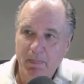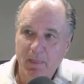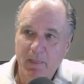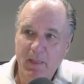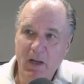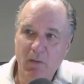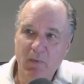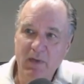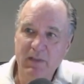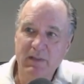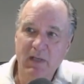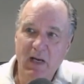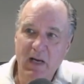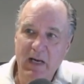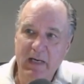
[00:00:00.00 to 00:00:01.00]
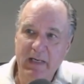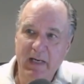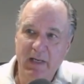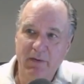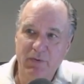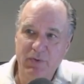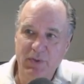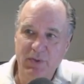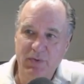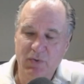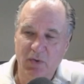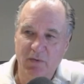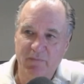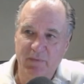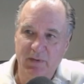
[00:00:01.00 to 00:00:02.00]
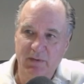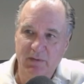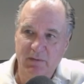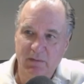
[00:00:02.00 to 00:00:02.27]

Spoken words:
Now, what is a high energy surface?